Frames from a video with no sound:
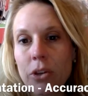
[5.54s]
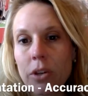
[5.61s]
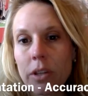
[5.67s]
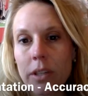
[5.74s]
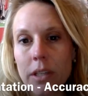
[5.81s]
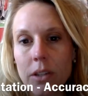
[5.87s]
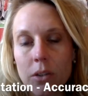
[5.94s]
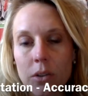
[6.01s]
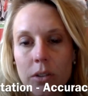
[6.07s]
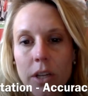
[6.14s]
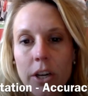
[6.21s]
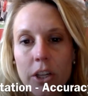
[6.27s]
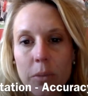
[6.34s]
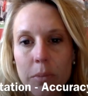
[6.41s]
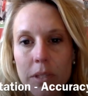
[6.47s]
your clinical
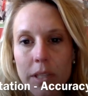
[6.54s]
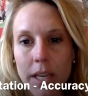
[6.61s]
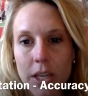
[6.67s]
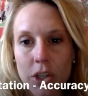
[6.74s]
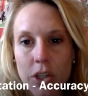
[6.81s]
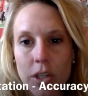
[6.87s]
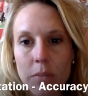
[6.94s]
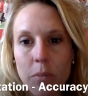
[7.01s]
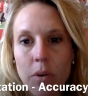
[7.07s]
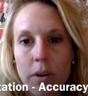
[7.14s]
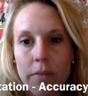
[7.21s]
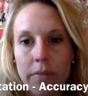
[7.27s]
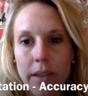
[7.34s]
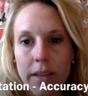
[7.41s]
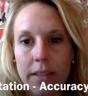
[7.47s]
documentation more
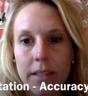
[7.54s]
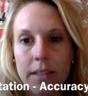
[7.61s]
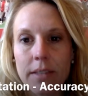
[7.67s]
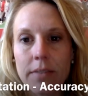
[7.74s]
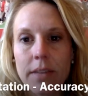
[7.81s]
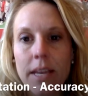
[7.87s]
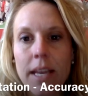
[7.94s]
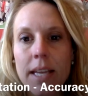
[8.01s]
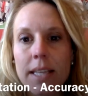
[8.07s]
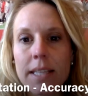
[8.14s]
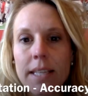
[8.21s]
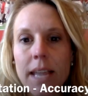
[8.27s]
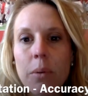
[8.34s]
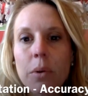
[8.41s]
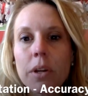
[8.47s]
effective.
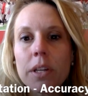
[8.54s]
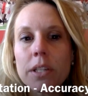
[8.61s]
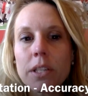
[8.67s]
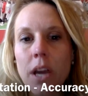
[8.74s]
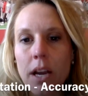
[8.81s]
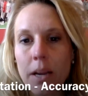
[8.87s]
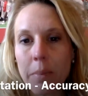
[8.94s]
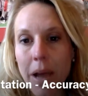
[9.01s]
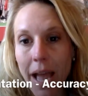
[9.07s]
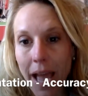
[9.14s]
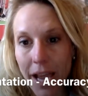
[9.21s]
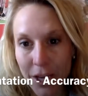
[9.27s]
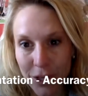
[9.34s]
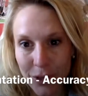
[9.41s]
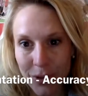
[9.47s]
Today we're going to talk about
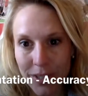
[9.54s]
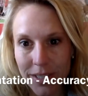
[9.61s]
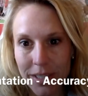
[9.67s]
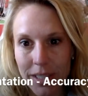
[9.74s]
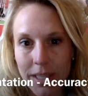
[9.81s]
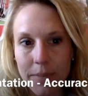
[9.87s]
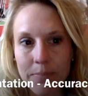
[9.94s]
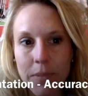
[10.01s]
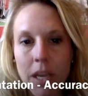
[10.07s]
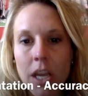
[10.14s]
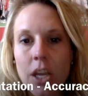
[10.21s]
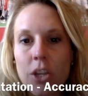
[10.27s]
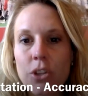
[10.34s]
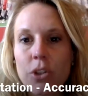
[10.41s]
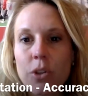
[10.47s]
accuracy.
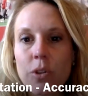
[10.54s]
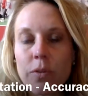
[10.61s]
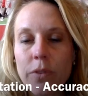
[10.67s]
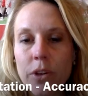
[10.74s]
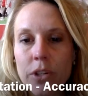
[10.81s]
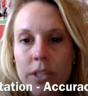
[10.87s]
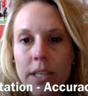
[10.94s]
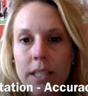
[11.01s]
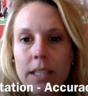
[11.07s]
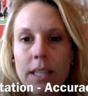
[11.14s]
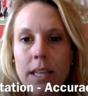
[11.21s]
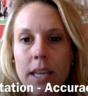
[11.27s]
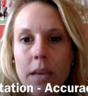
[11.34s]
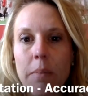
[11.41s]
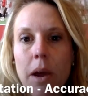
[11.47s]
So the first thing to
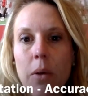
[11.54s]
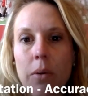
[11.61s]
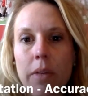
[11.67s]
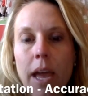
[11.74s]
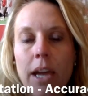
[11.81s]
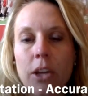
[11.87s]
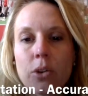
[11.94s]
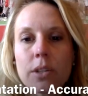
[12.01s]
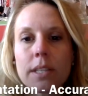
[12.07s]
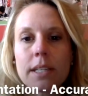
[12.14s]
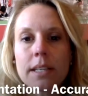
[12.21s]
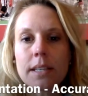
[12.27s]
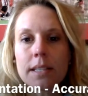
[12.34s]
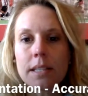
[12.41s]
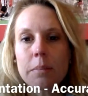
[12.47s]
think about with
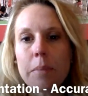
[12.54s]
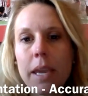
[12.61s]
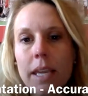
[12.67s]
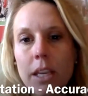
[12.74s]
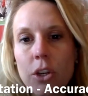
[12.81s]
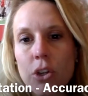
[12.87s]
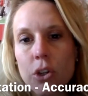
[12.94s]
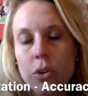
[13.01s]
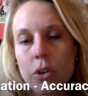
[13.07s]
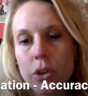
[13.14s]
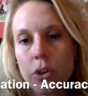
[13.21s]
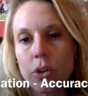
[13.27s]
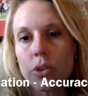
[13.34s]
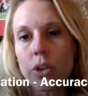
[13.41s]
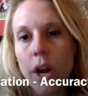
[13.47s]
accuracy is to making sure that
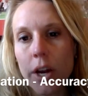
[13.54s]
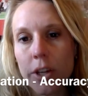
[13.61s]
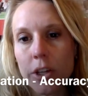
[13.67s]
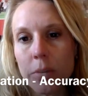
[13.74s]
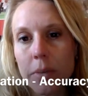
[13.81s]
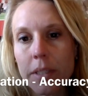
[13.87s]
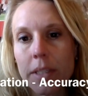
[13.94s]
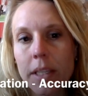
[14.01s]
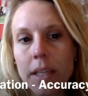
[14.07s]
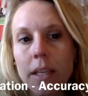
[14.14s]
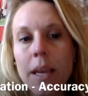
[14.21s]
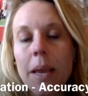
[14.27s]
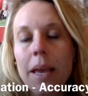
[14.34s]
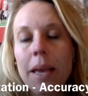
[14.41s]
you're documenting